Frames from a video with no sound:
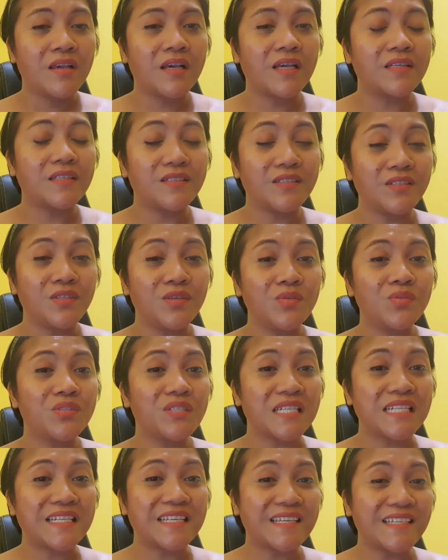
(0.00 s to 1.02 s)
I
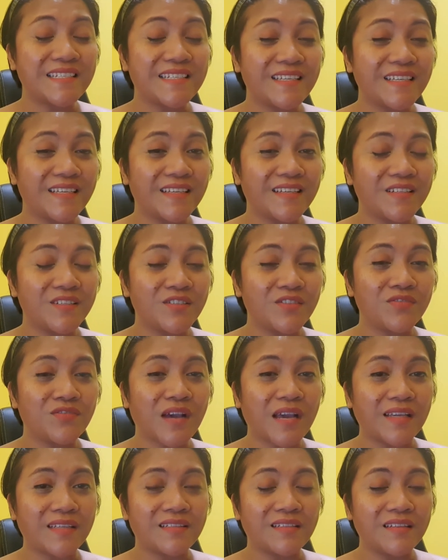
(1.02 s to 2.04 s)
used LinkedIn to
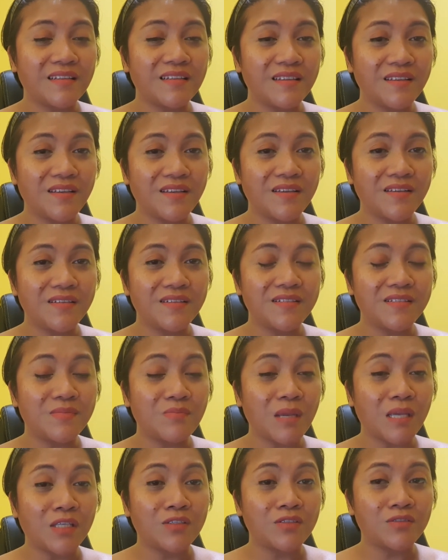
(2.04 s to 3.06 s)
find leads,
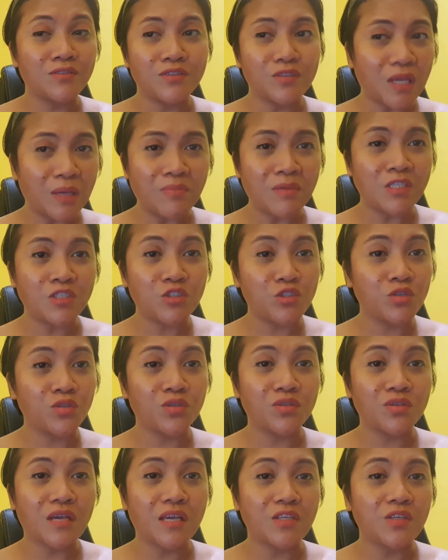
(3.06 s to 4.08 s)
made I made
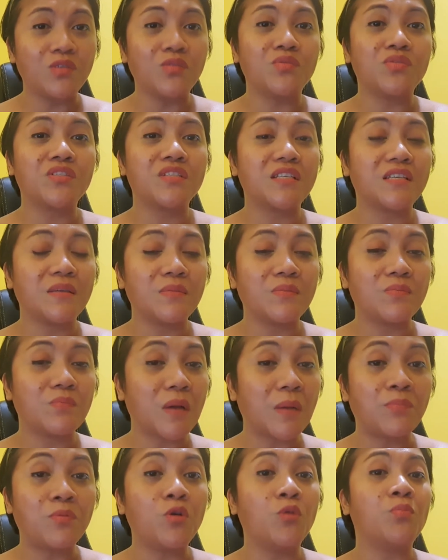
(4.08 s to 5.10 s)
sure I used the
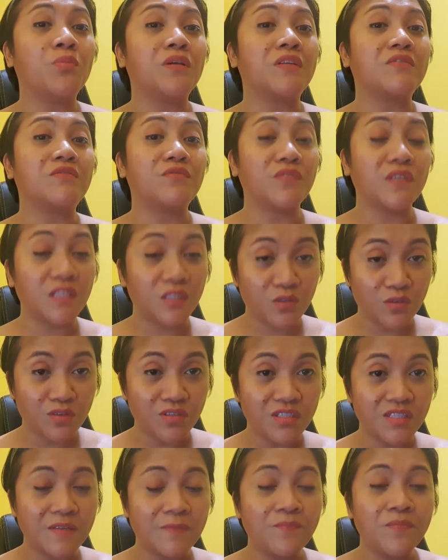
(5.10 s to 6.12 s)
appropriate
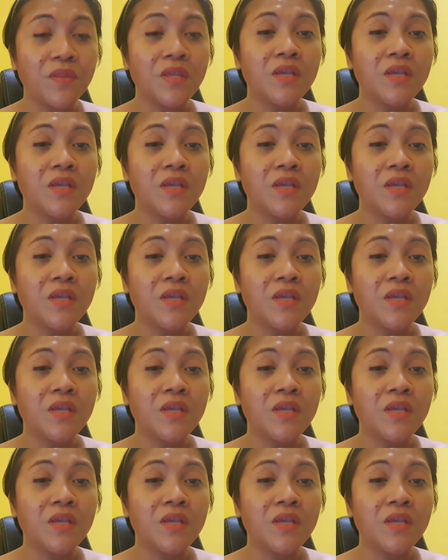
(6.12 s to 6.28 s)
filters